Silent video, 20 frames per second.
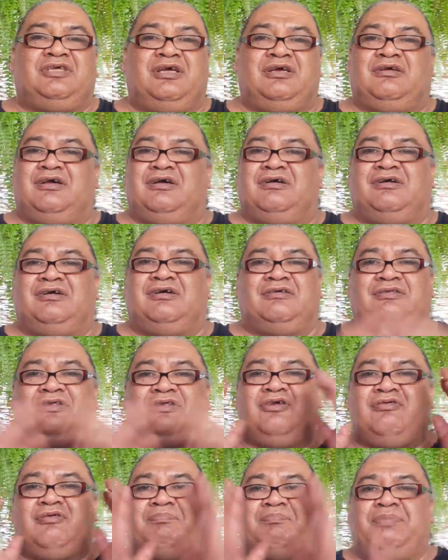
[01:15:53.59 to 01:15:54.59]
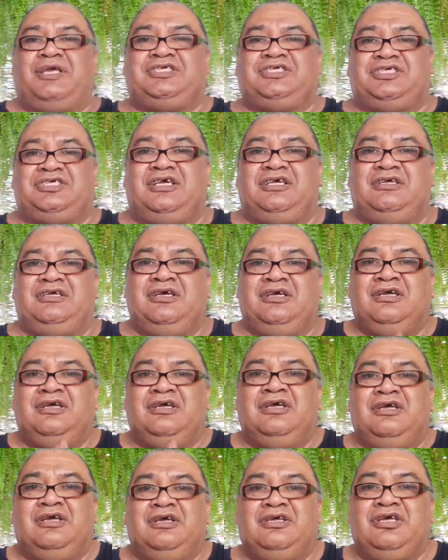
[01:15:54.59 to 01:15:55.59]
You're a blessing.
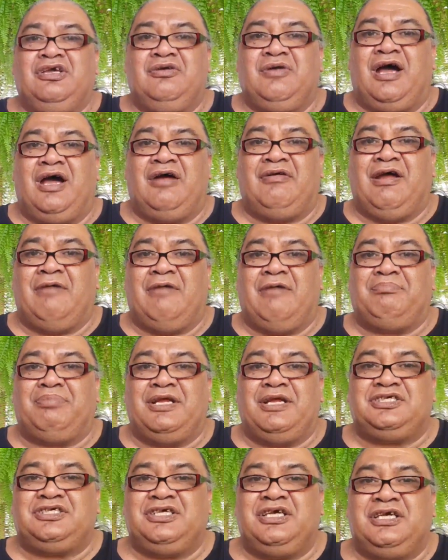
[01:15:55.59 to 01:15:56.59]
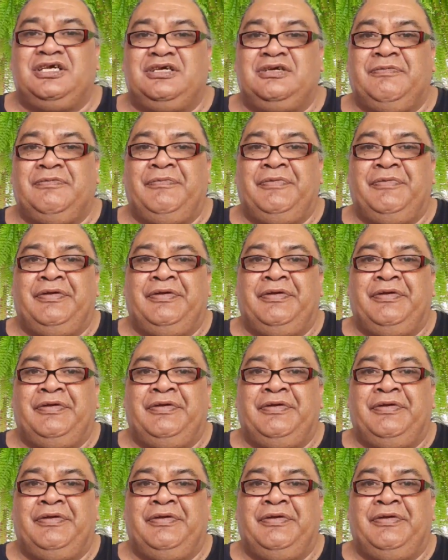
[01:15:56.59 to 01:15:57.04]
You are a blessing.